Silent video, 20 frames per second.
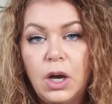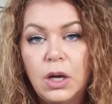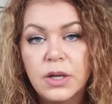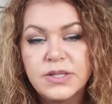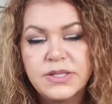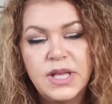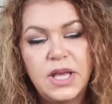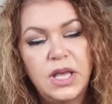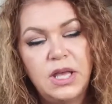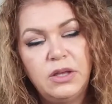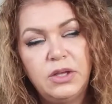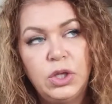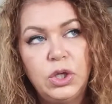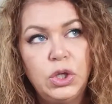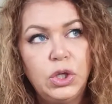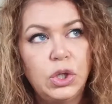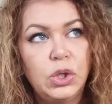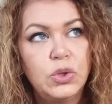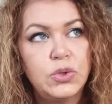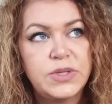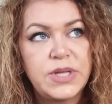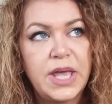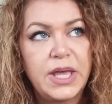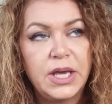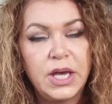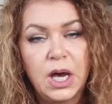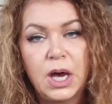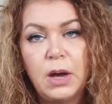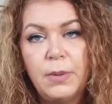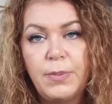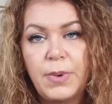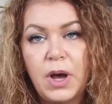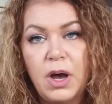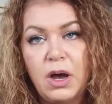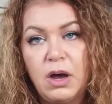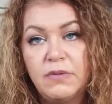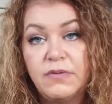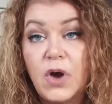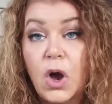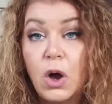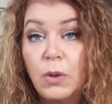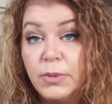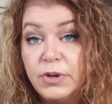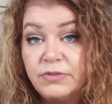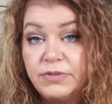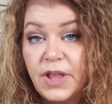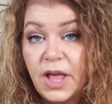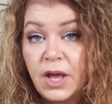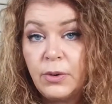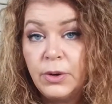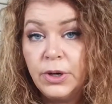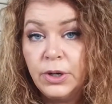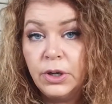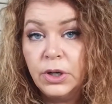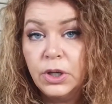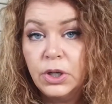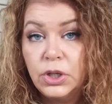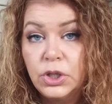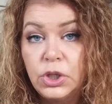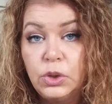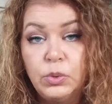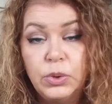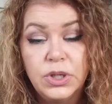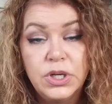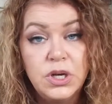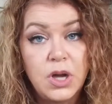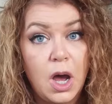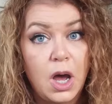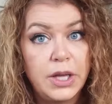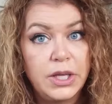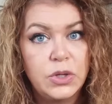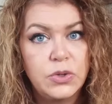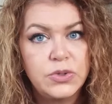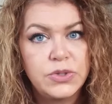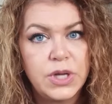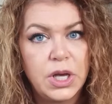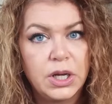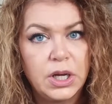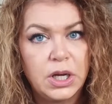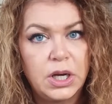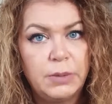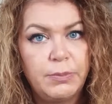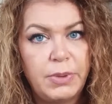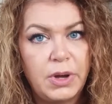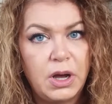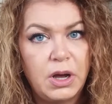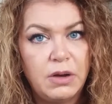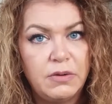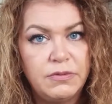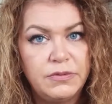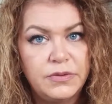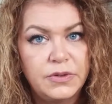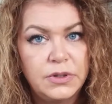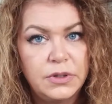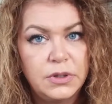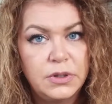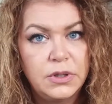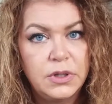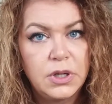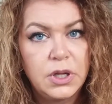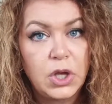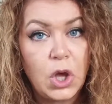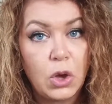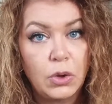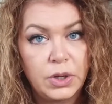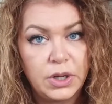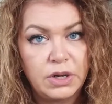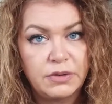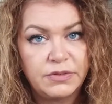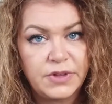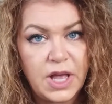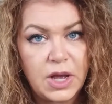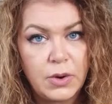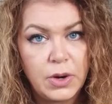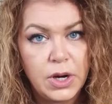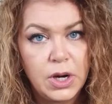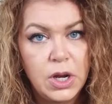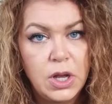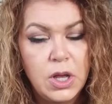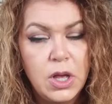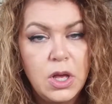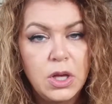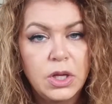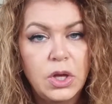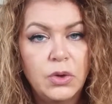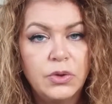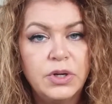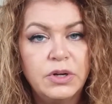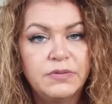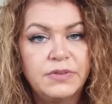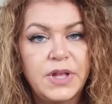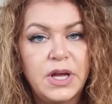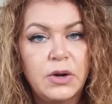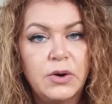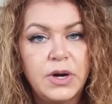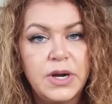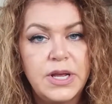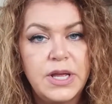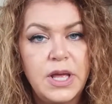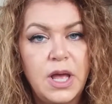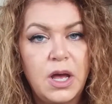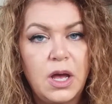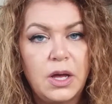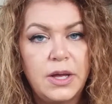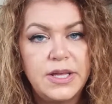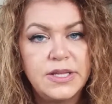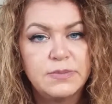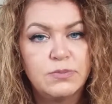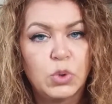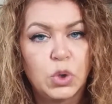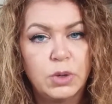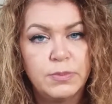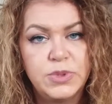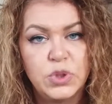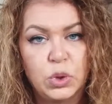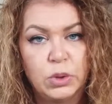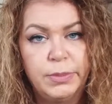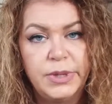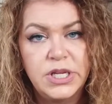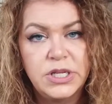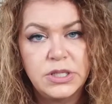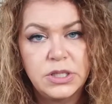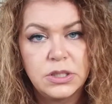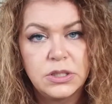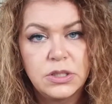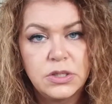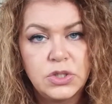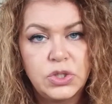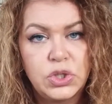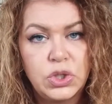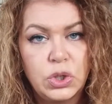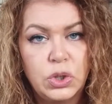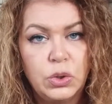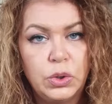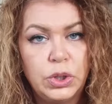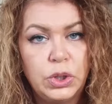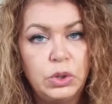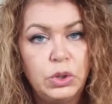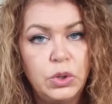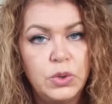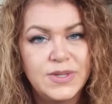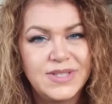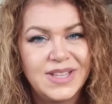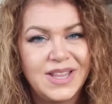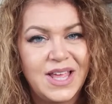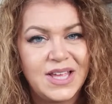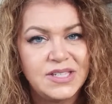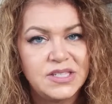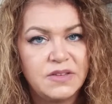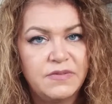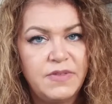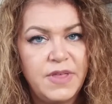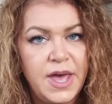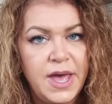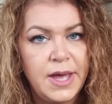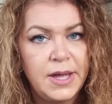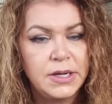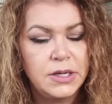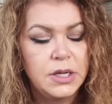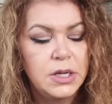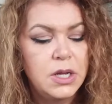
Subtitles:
Say you use a cup of almond flour, you would not use a cup of coconut flour. Coconut flour is more absorbent, so you use less of that.